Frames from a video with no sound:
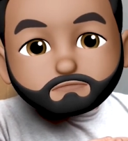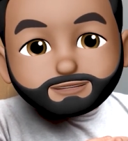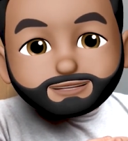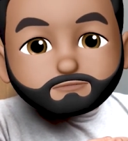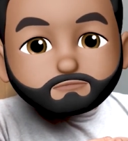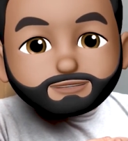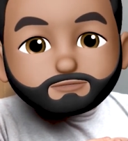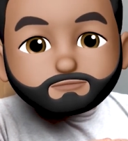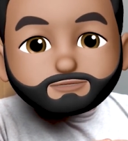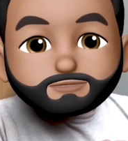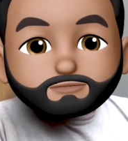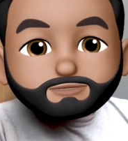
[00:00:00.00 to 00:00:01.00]
But then
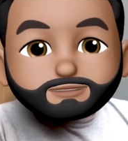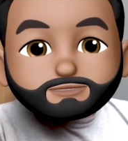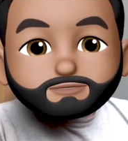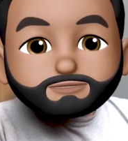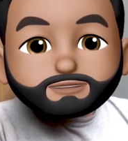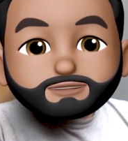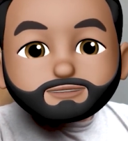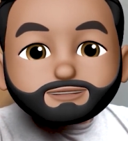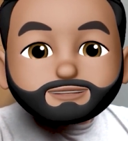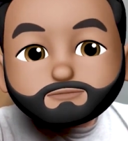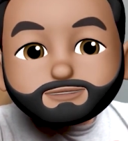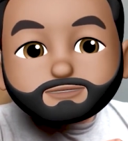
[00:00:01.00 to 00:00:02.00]
whenever you did the color,
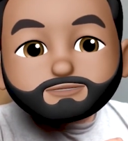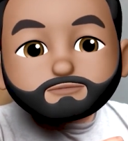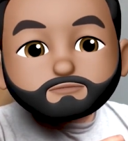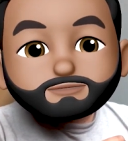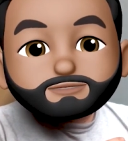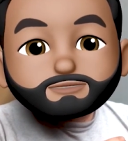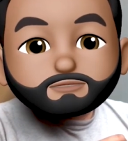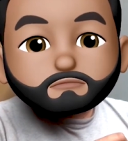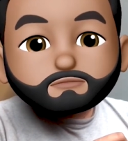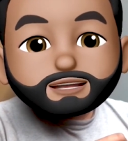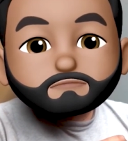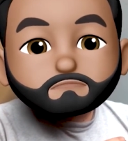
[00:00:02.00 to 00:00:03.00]
I wanted to do another
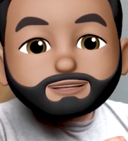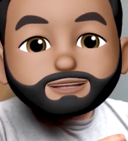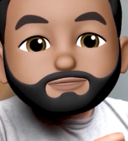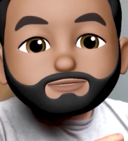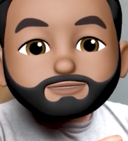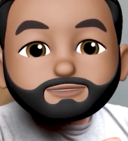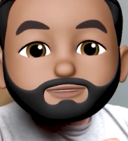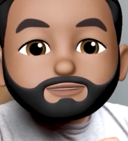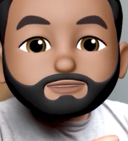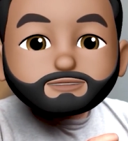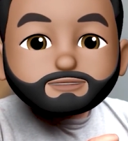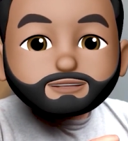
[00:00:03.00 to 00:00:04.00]
white base
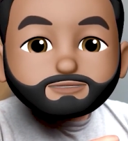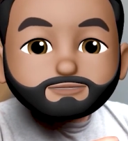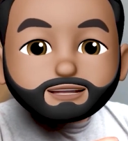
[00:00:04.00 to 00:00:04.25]
on